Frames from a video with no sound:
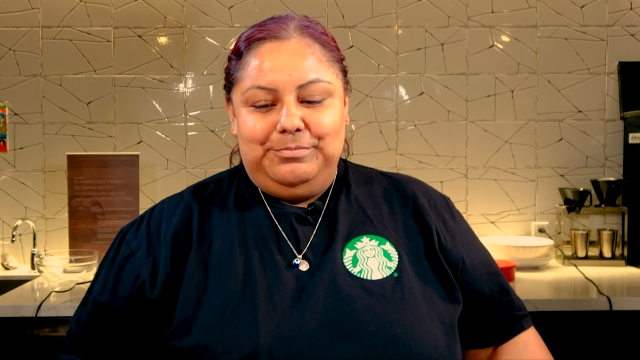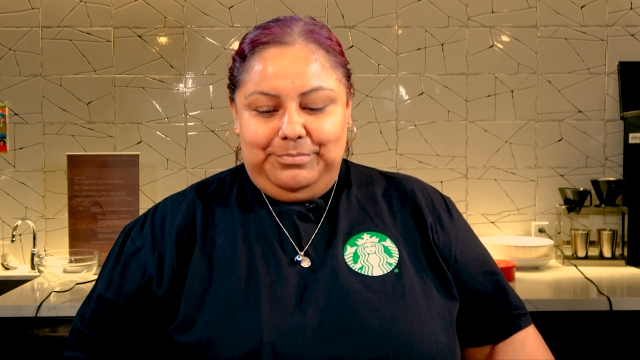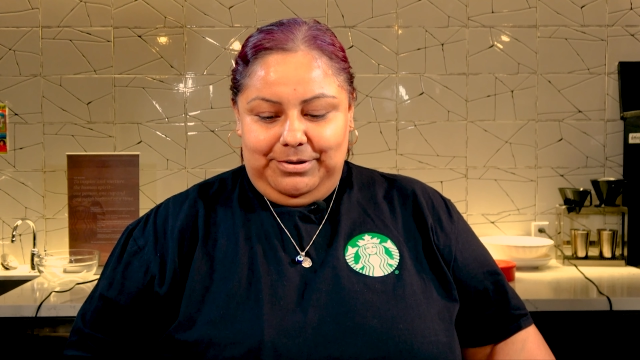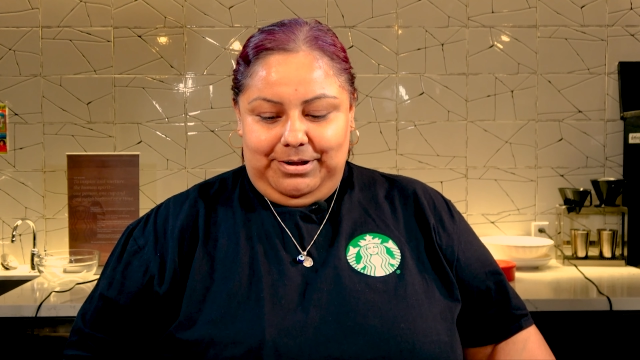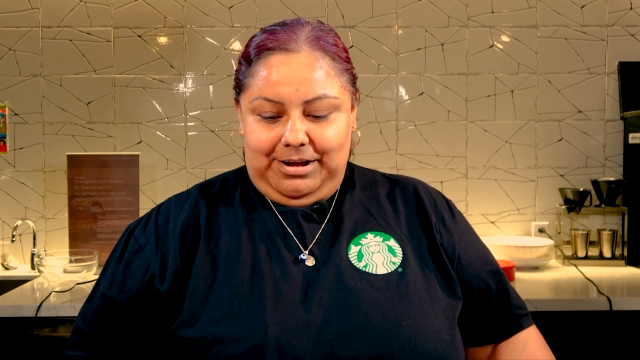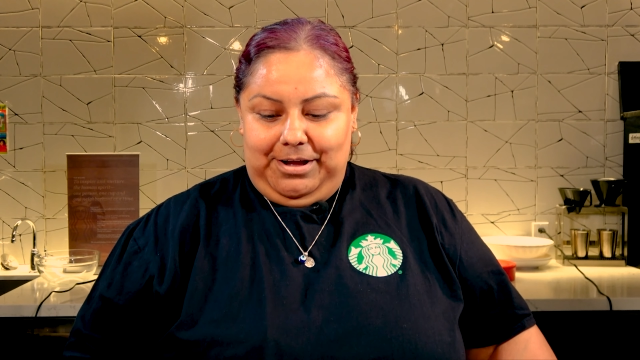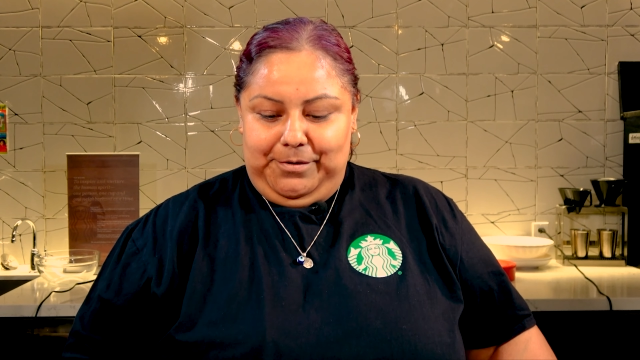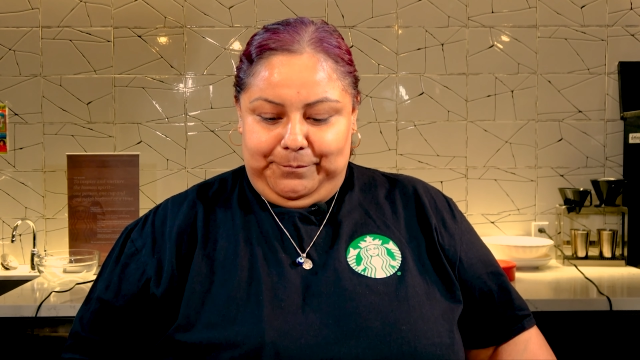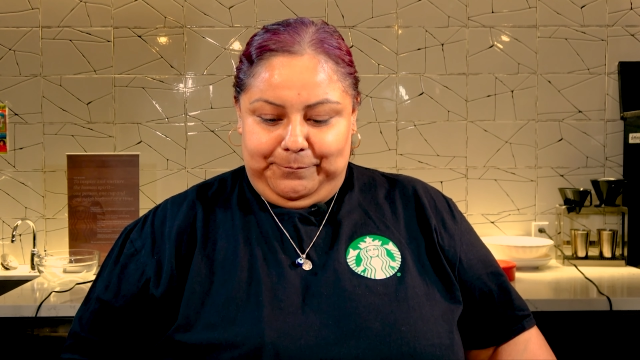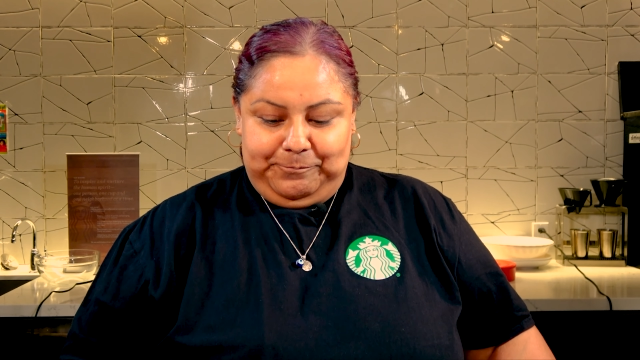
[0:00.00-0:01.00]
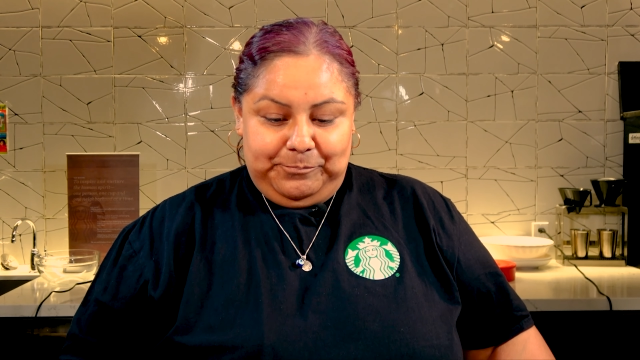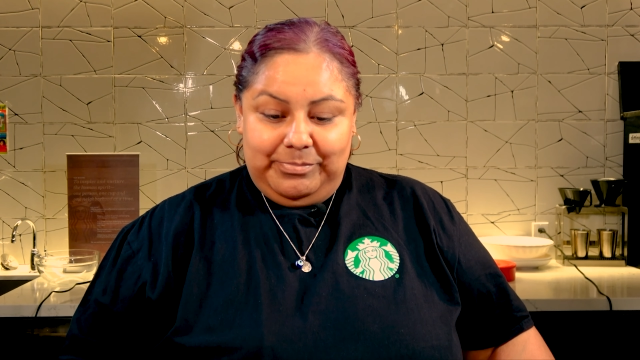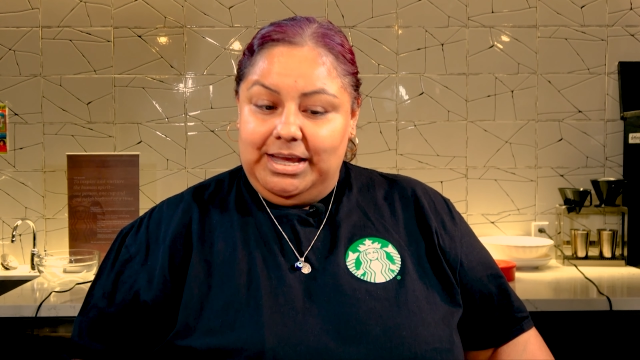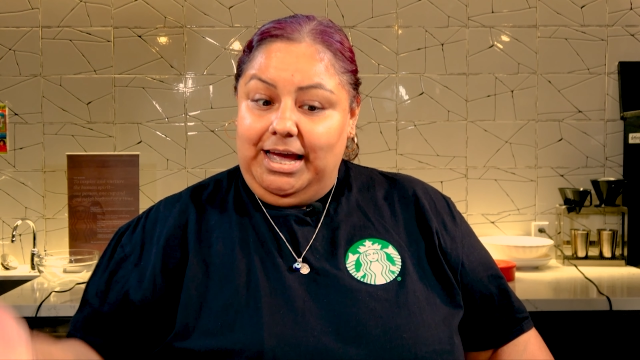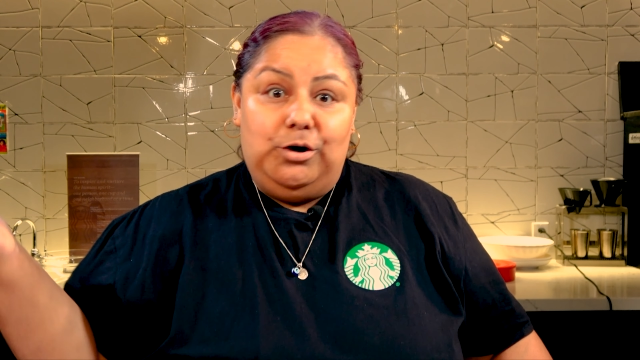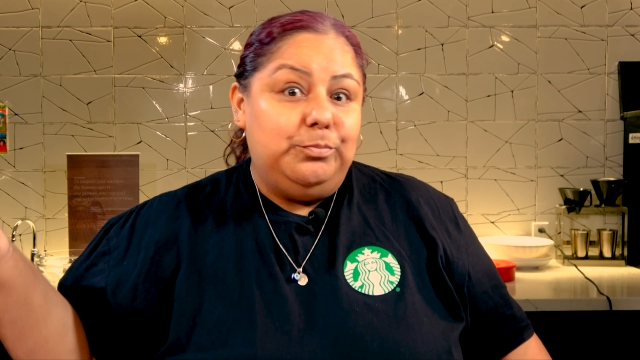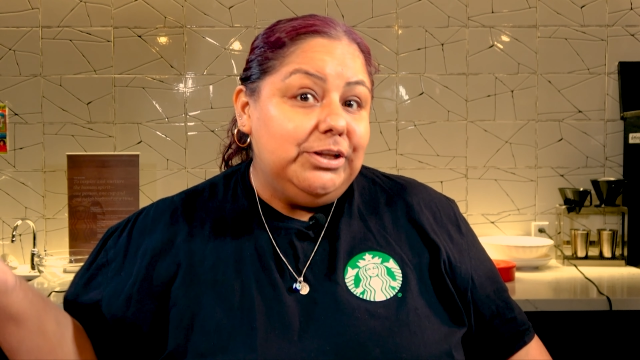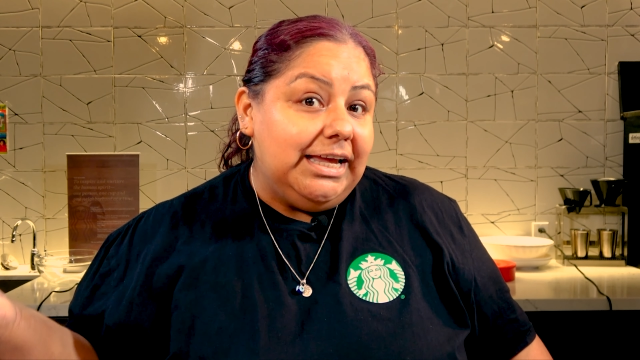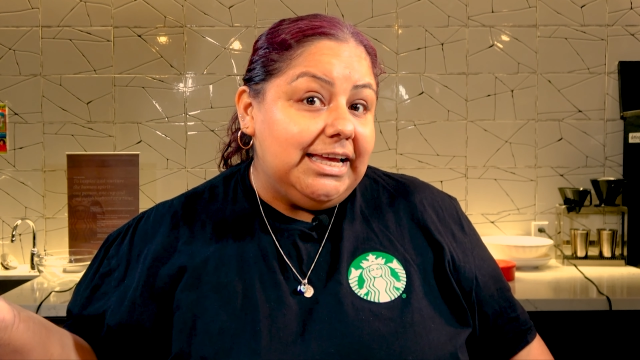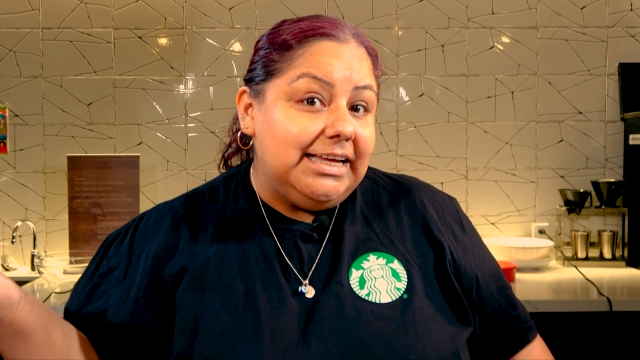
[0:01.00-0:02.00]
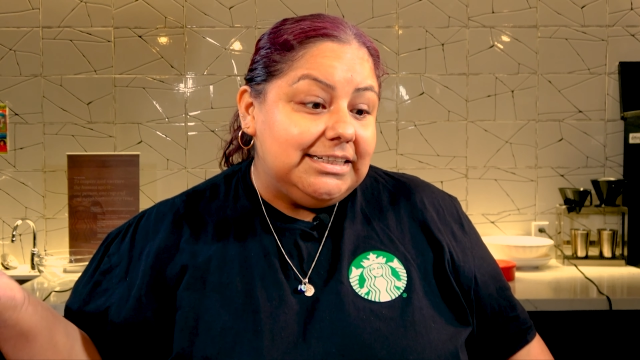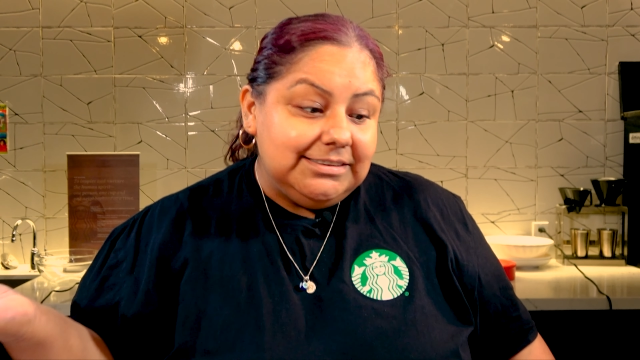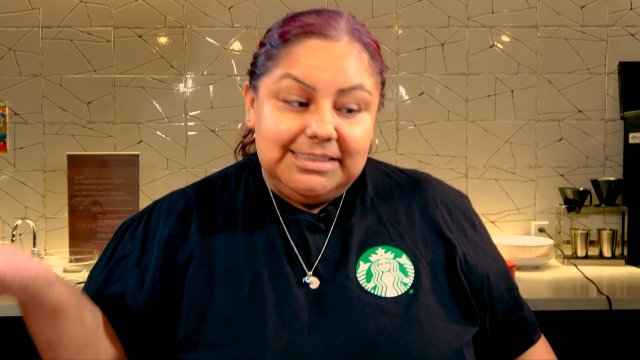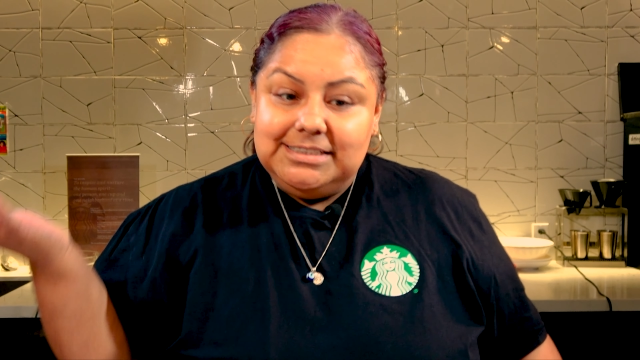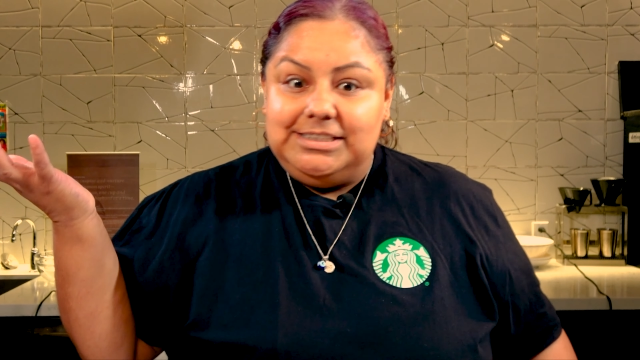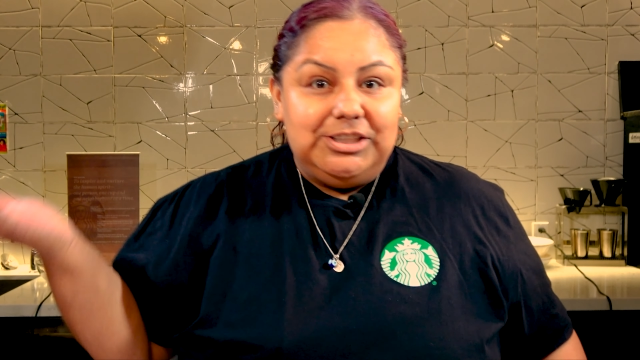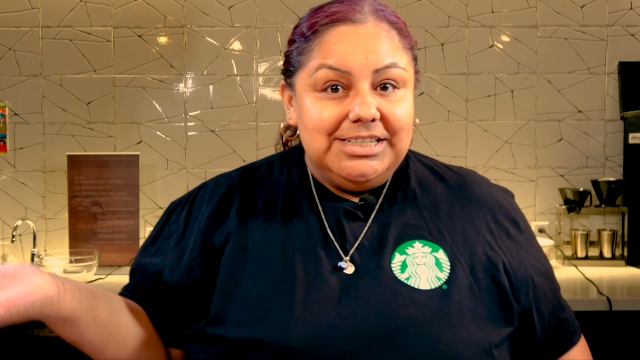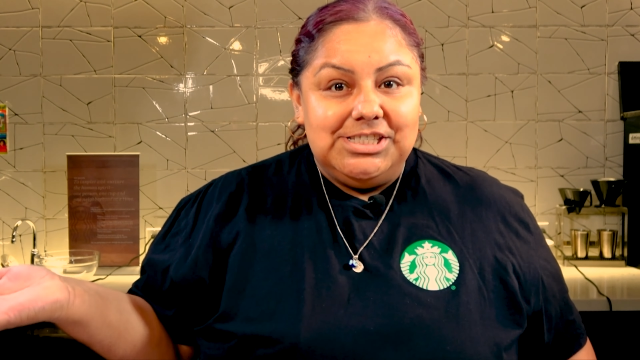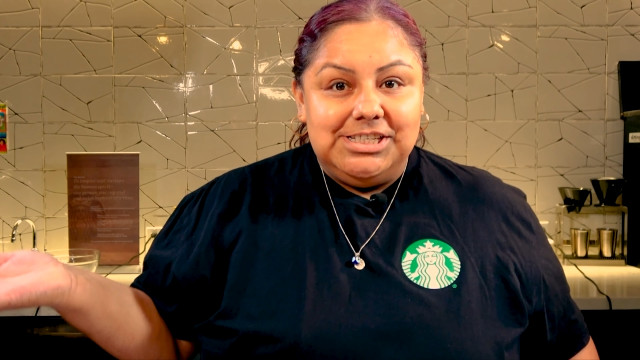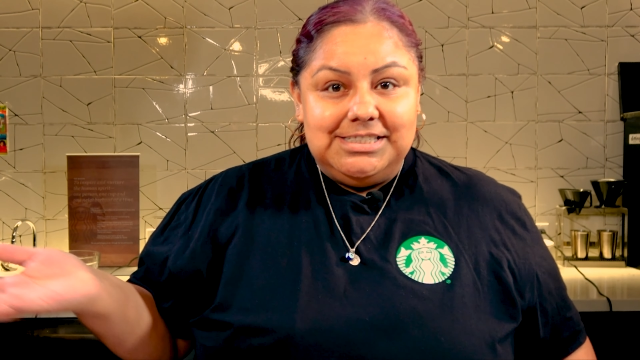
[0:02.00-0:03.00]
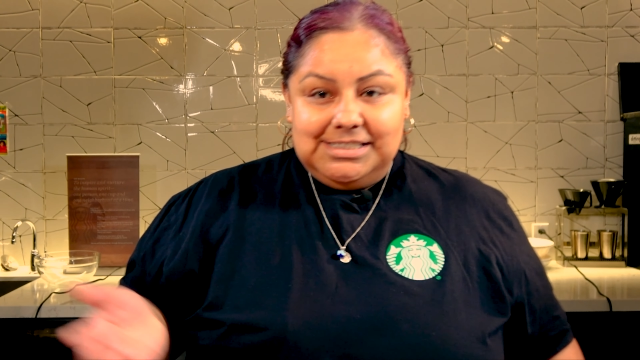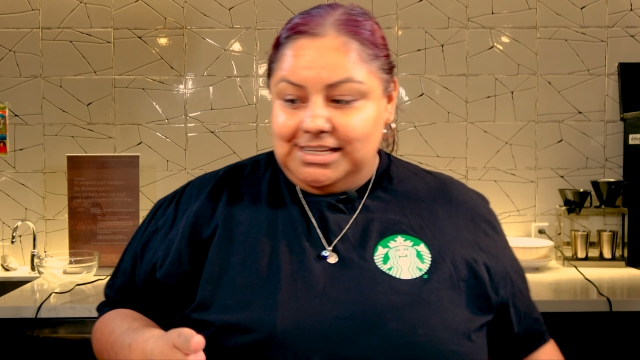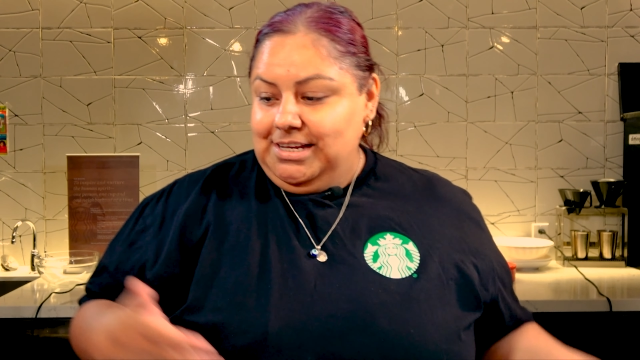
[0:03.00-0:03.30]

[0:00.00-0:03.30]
but I hope you like it. It's delicious.